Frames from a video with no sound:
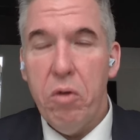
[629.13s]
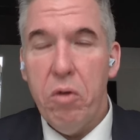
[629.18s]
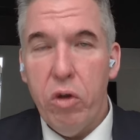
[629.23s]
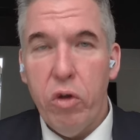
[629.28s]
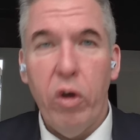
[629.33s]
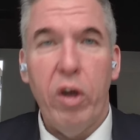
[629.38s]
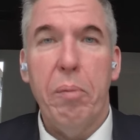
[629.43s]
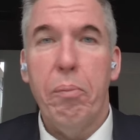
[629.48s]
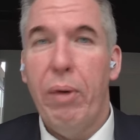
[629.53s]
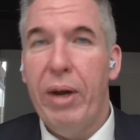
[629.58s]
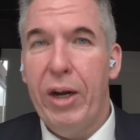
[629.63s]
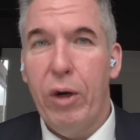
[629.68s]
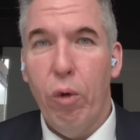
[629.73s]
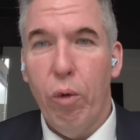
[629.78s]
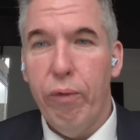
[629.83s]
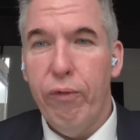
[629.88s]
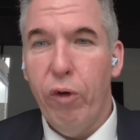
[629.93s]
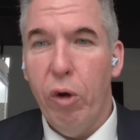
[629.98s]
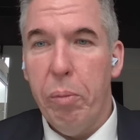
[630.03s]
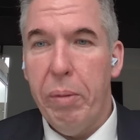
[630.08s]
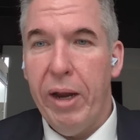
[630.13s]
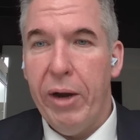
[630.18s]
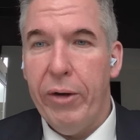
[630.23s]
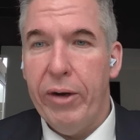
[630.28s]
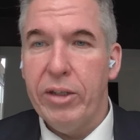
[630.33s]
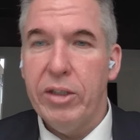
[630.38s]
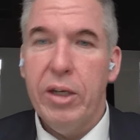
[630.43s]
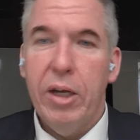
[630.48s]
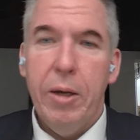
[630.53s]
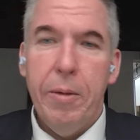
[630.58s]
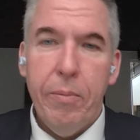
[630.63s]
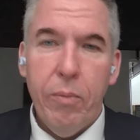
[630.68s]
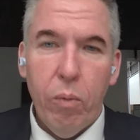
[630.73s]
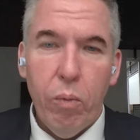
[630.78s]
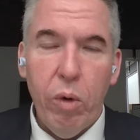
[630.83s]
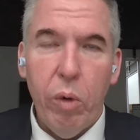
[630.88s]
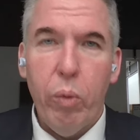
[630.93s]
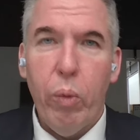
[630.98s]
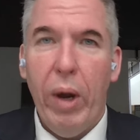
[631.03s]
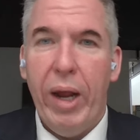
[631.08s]
you can bring in all 4 parents?
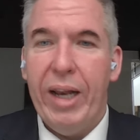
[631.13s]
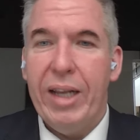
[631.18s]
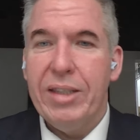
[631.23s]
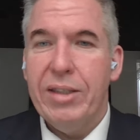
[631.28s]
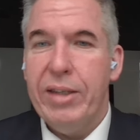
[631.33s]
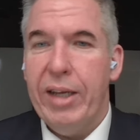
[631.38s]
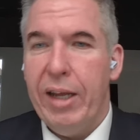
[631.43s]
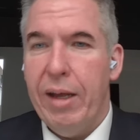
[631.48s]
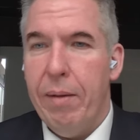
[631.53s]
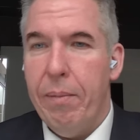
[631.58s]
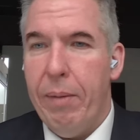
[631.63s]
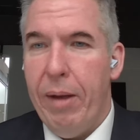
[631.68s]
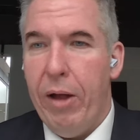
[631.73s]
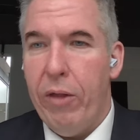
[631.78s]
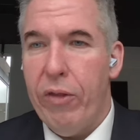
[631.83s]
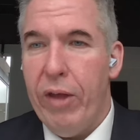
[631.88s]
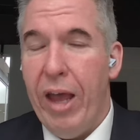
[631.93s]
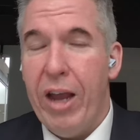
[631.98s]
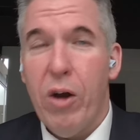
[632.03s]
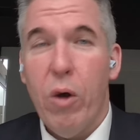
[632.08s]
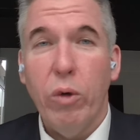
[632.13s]
We'll wait and see about that.